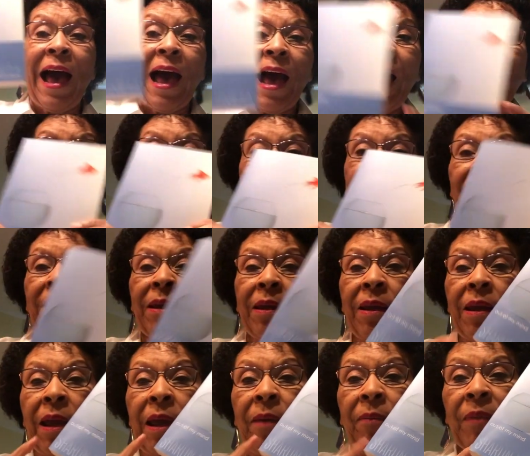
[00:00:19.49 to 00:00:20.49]

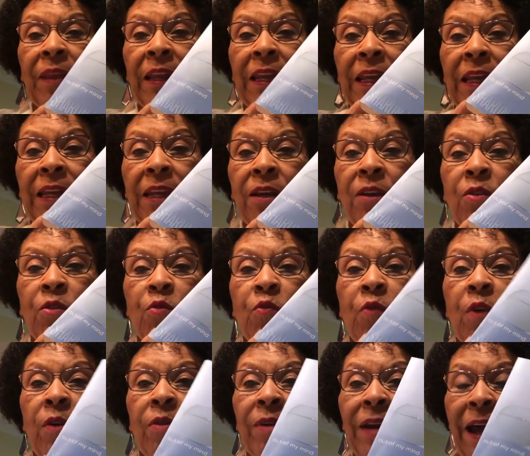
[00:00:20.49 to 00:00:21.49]
I am the lady who
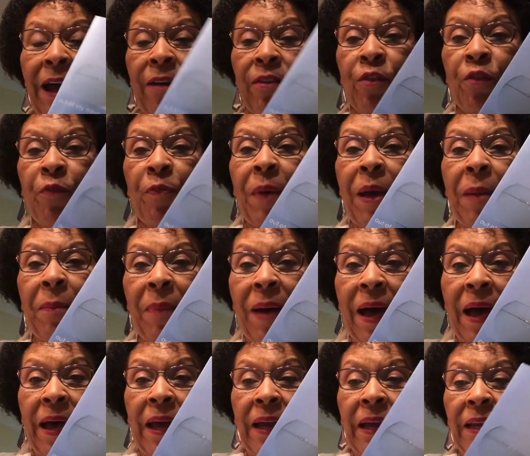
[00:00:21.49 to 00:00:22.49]
wrote Out of My
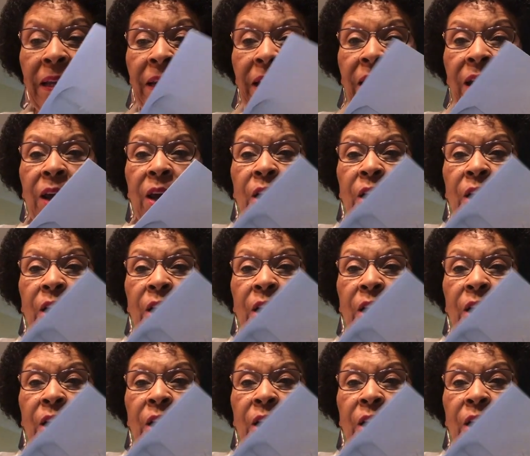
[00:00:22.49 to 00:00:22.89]
Mind,